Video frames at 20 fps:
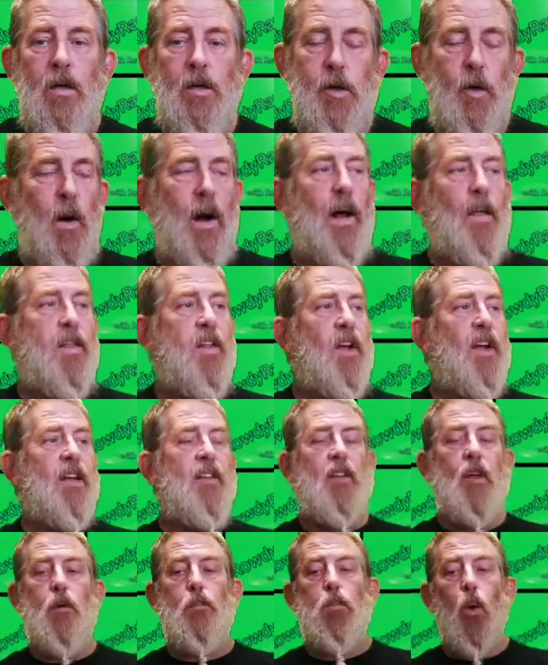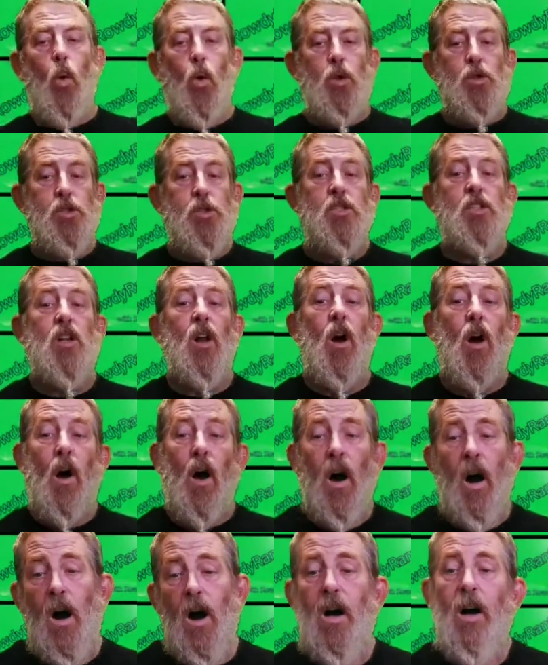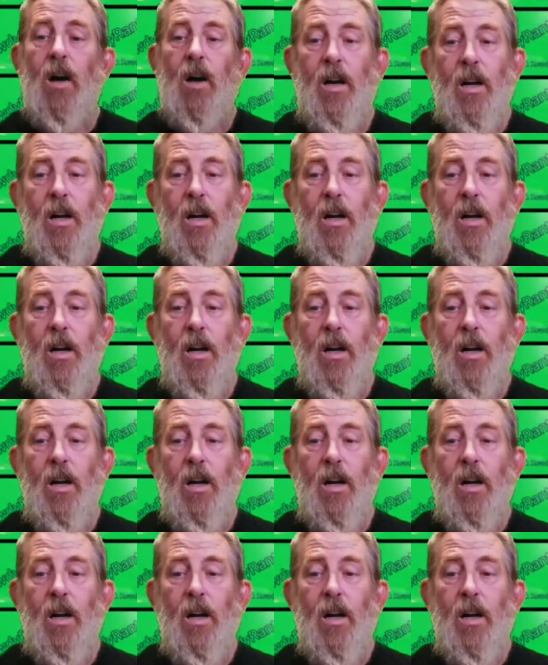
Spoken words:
Do I think that abortion law